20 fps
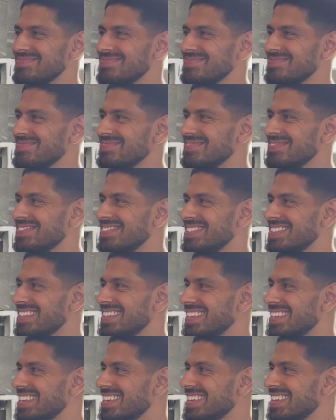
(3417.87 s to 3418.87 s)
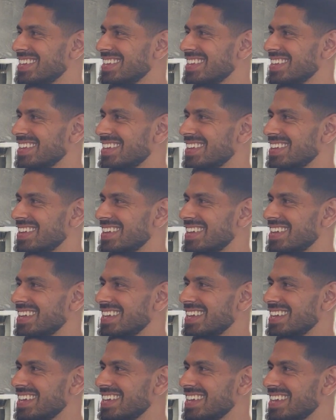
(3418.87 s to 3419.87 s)

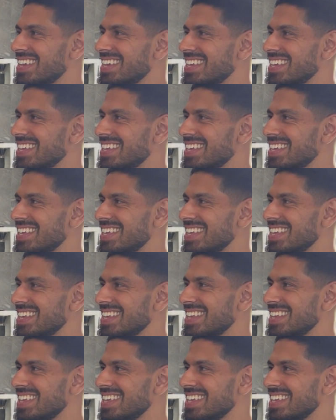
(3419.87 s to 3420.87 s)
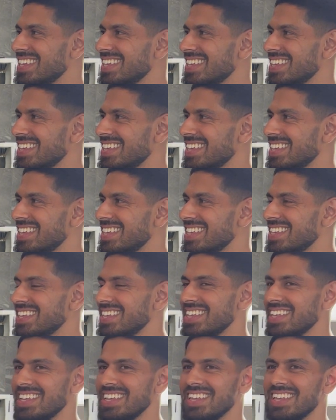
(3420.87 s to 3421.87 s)

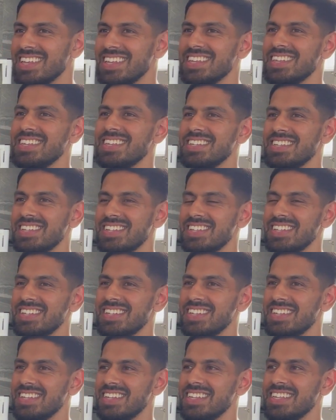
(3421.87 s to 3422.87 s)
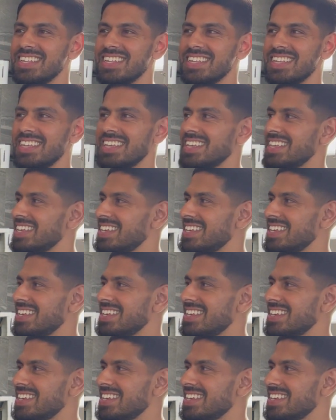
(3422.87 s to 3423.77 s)
(not speaking)